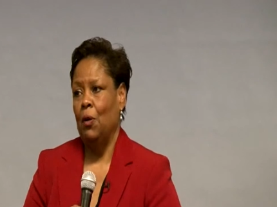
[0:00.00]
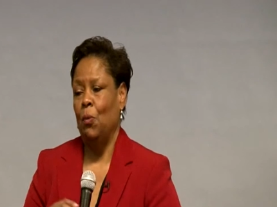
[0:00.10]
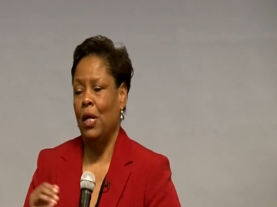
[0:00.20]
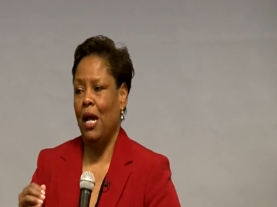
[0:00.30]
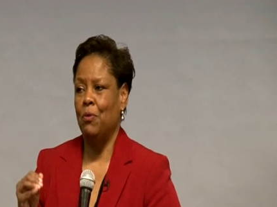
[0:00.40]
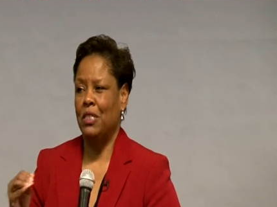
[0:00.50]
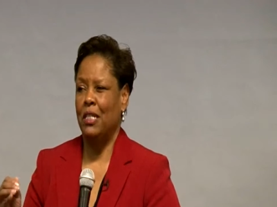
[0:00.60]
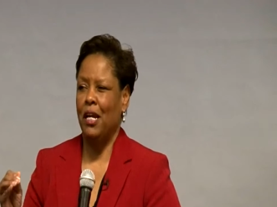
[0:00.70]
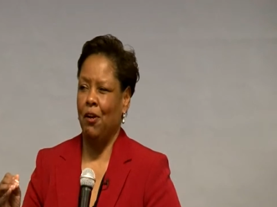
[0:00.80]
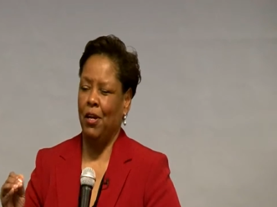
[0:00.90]
When I was
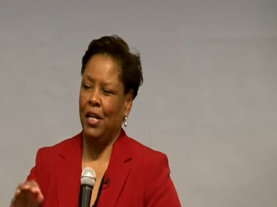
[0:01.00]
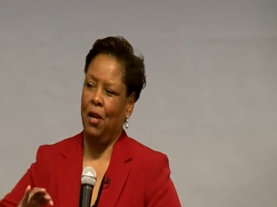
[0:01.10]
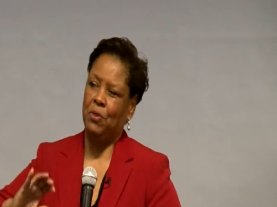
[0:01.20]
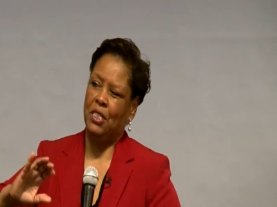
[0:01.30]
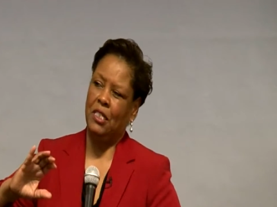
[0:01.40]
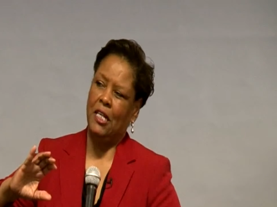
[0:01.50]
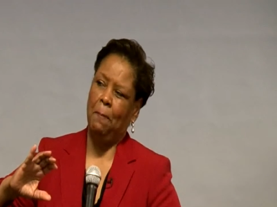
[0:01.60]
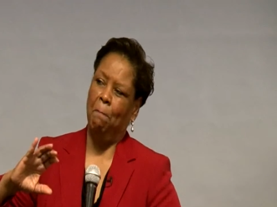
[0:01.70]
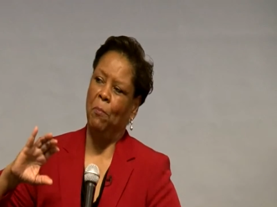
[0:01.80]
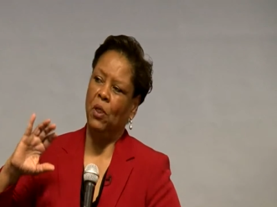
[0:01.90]
there and I would see
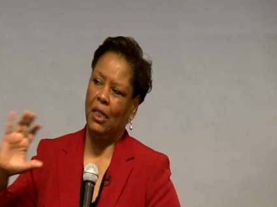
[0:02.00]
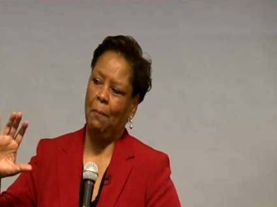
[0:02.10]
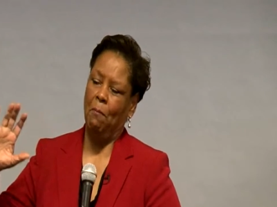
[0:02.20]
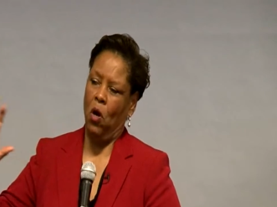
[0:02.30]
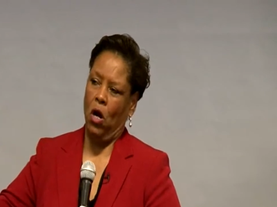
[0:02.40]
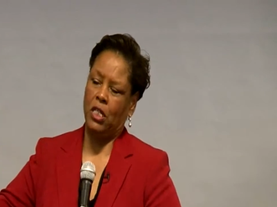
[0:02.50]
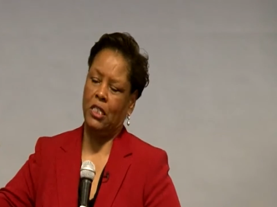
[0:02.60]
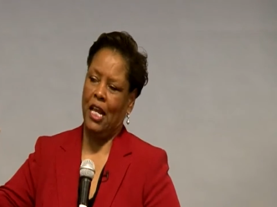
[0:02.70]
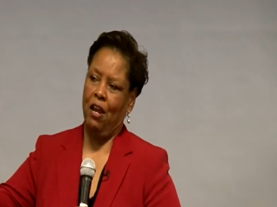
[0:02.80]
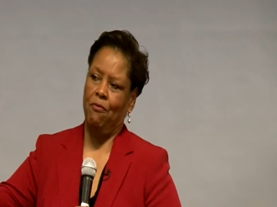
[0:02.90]
bullet
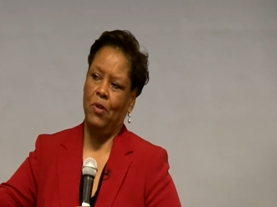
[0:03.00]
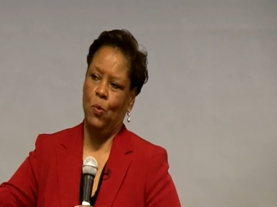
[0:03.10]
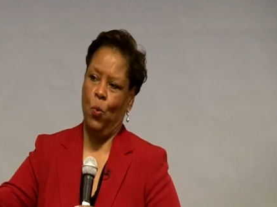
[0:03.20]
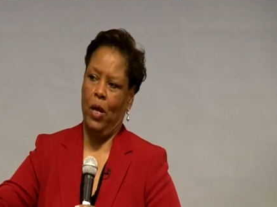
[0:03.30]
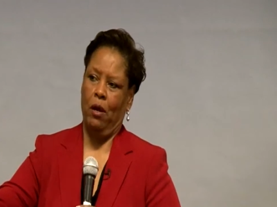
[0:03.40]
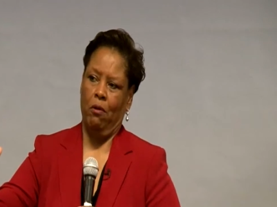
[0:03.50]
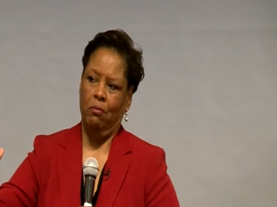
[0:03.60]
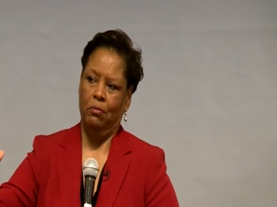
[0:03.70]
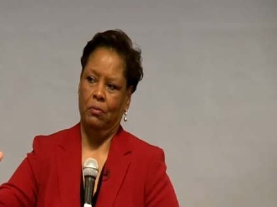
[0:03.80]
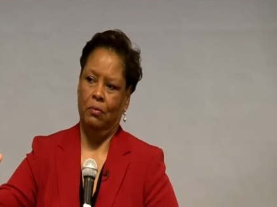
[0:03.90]
marks everywhere,
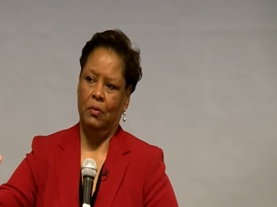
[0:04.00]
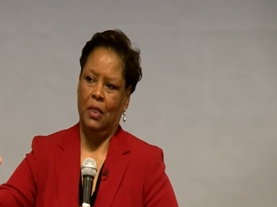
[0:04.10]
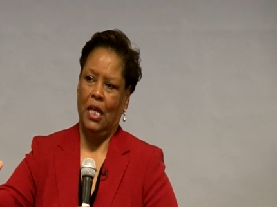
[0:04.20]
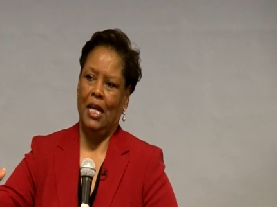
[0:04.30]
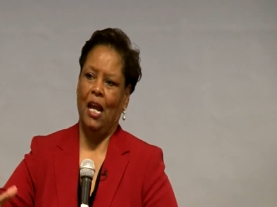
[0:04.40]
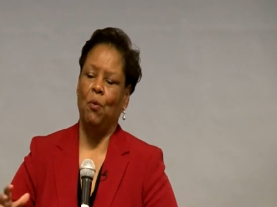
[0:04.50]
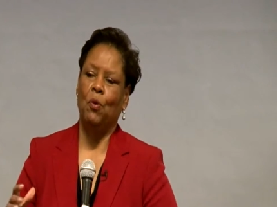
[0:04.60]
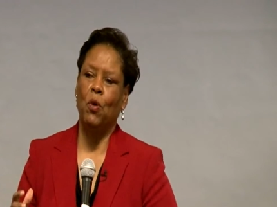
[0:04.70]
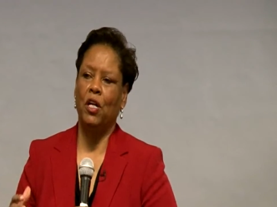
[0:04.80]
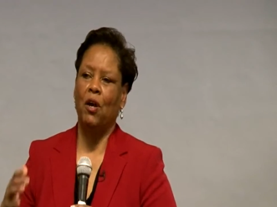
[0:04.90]
and I would
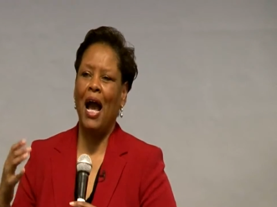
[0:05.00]
wonder,